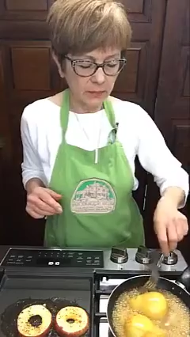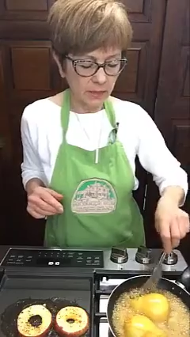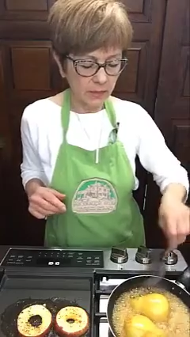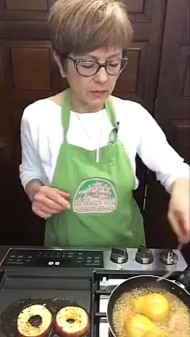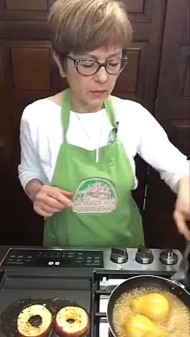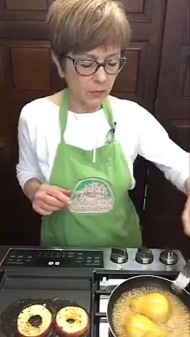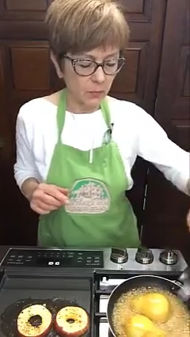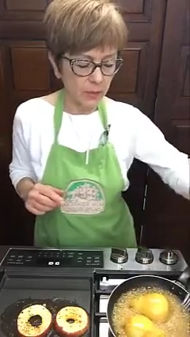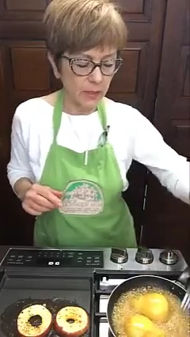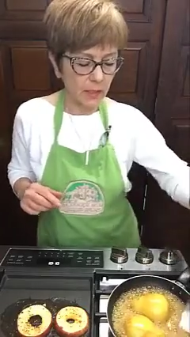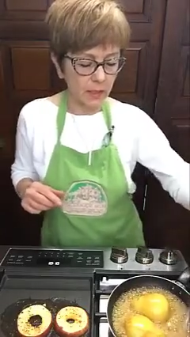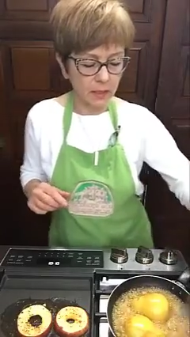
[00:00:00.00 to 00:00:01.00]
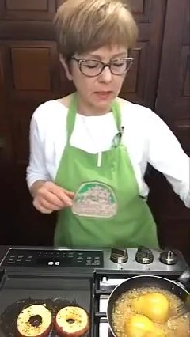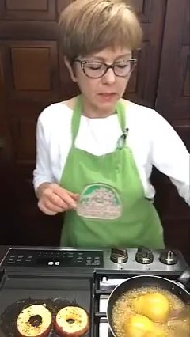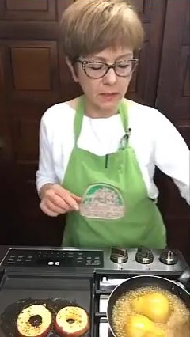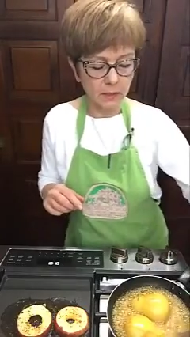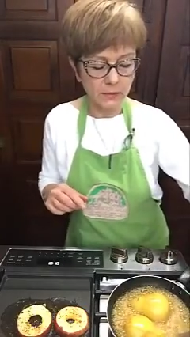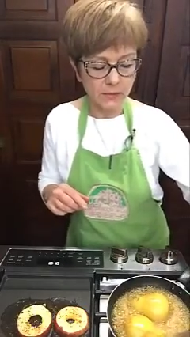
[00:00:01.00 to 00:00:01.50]
not too big on it.
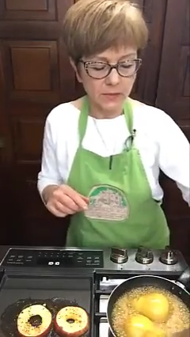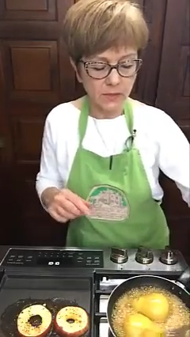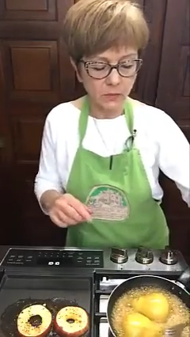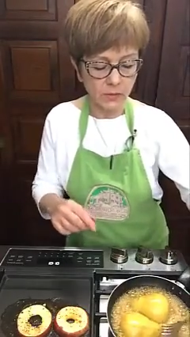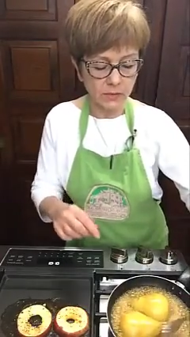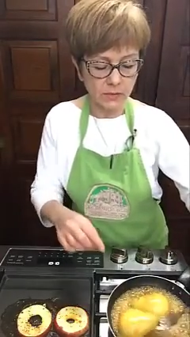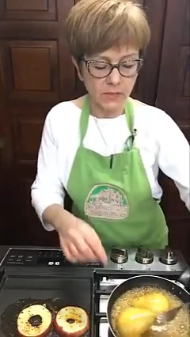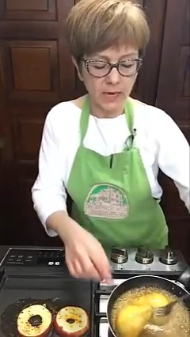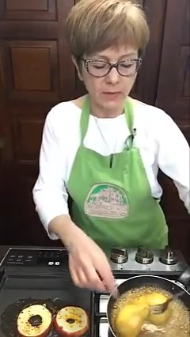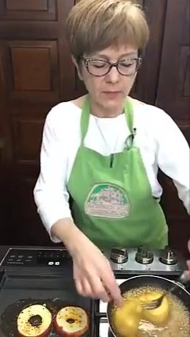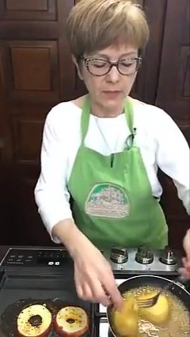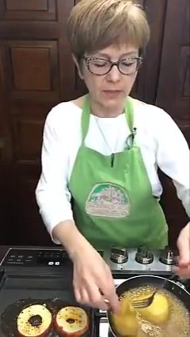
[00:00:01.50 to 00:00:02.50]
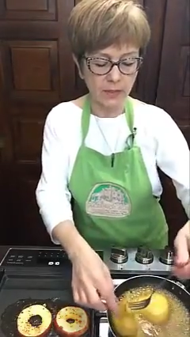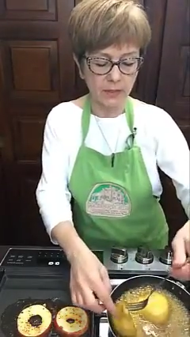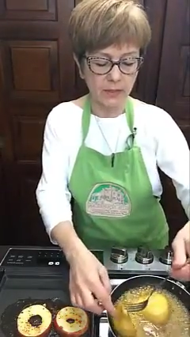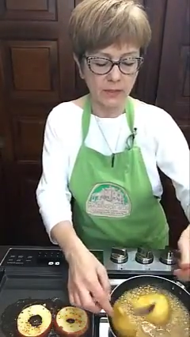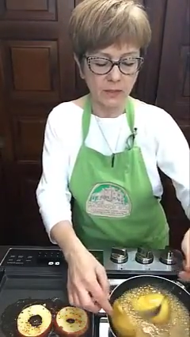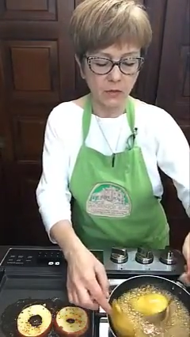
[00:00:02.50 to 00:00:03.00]
Let's see what's happening on
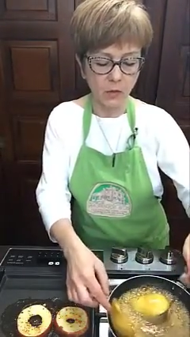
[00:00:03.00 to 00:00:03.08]
the other.